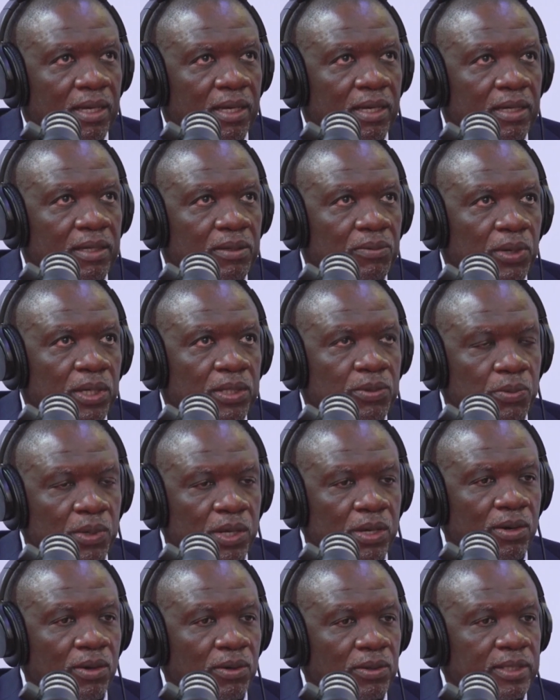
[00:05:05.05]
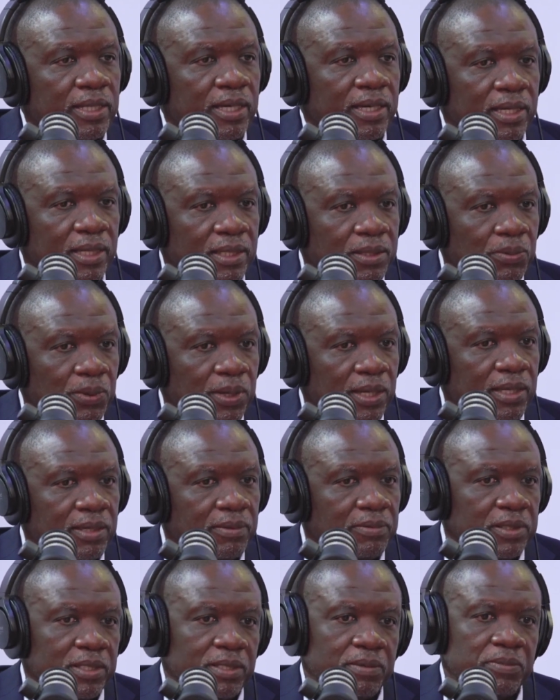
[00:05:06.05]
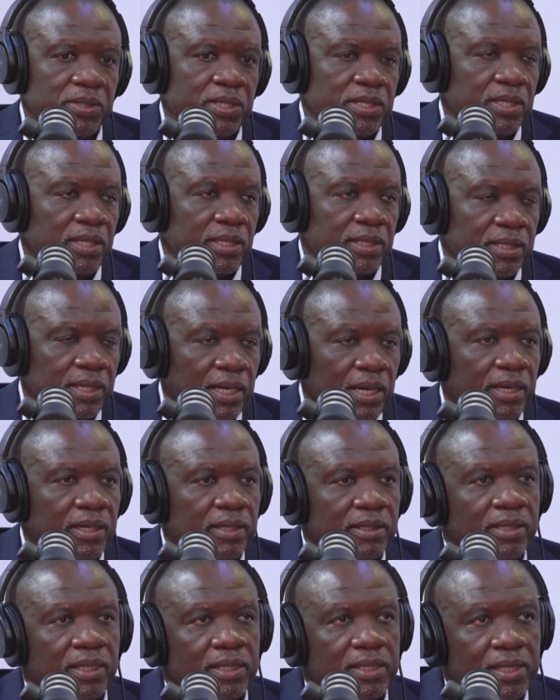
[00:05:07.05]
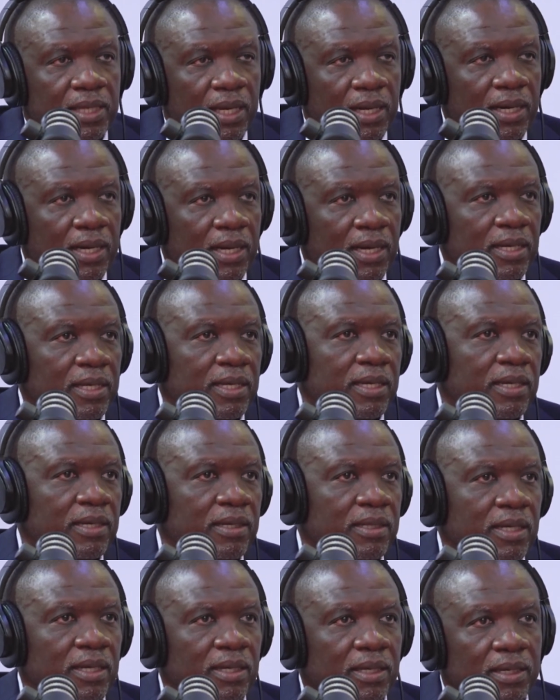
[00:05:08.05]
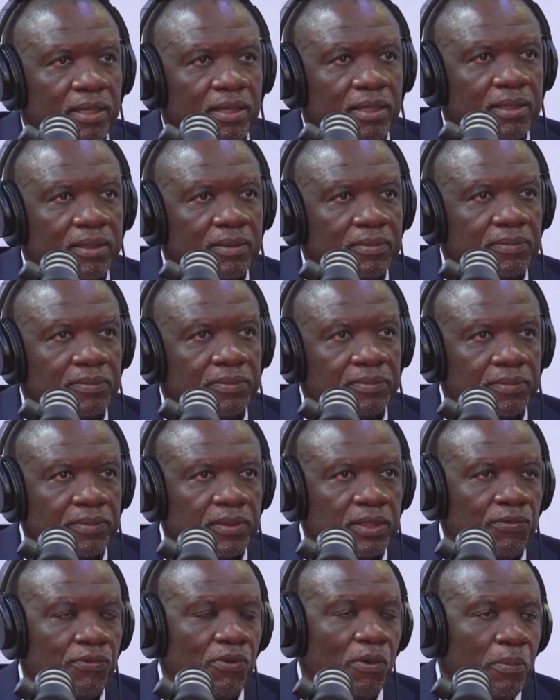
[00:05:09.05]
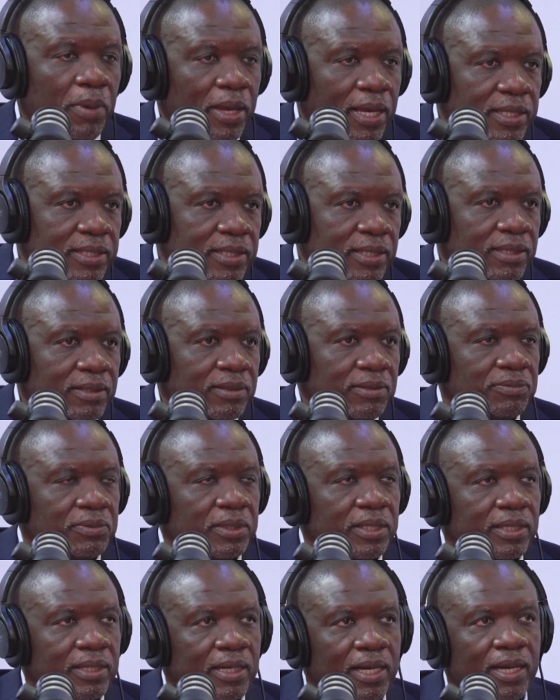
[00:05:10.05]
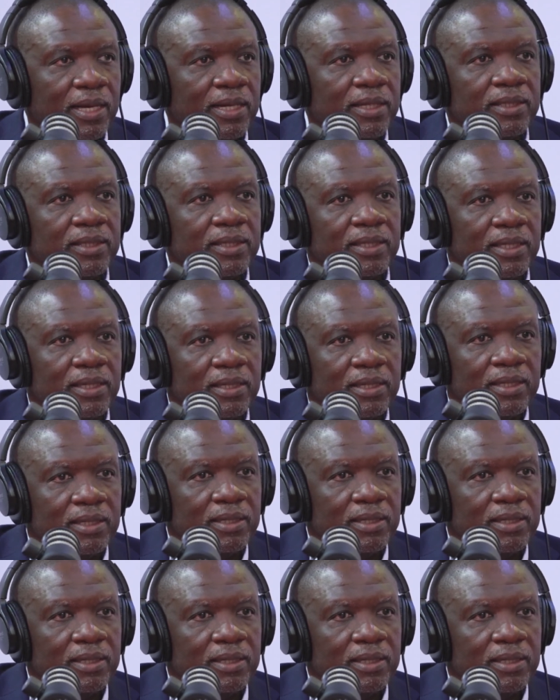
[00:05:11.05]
what we call the network, which means the track, the signaling, the formation of the rail, the